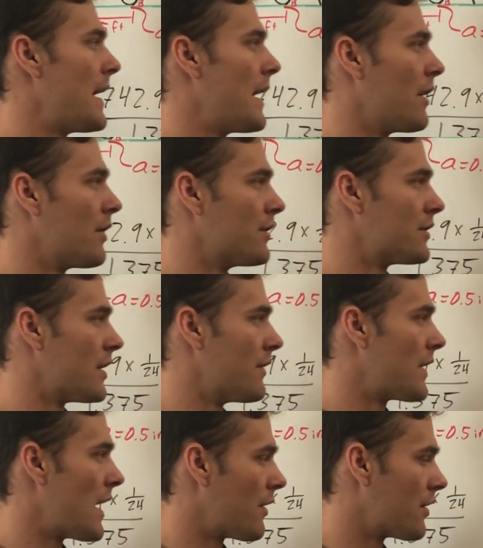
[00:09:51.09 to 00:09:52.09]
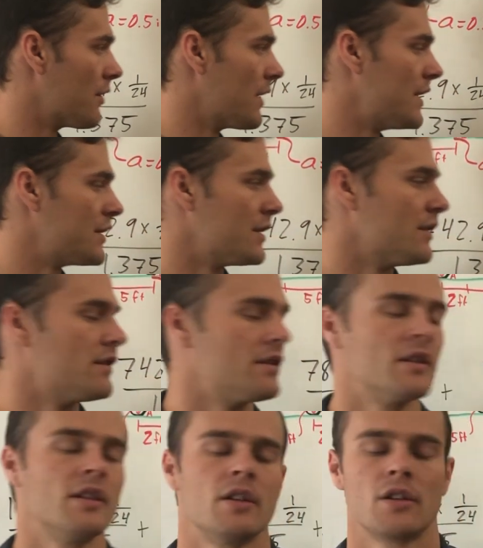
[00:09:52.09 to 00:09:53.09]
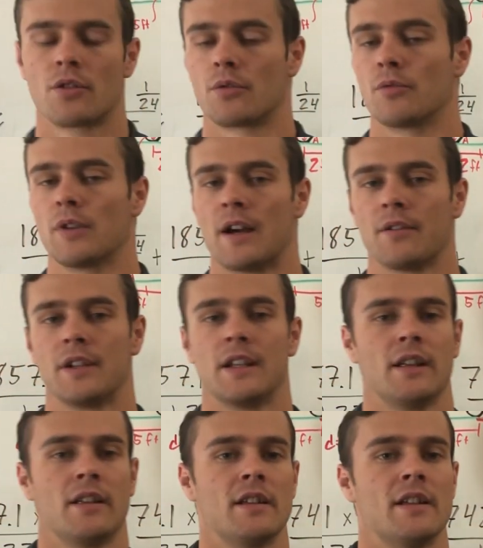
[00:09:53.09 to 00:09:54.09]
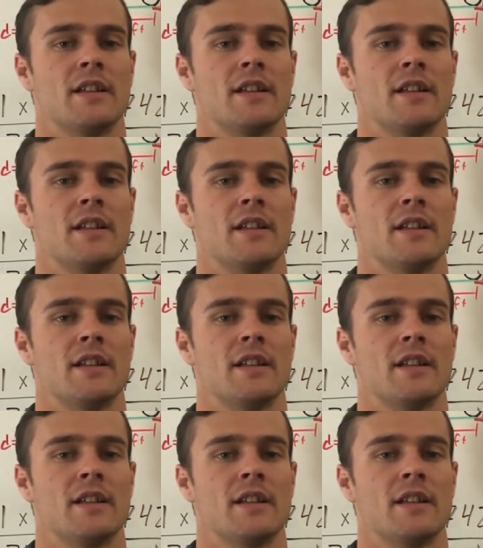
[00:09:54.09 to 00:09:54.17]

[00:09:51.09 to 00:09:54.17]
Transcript: errors of calculation, rounding.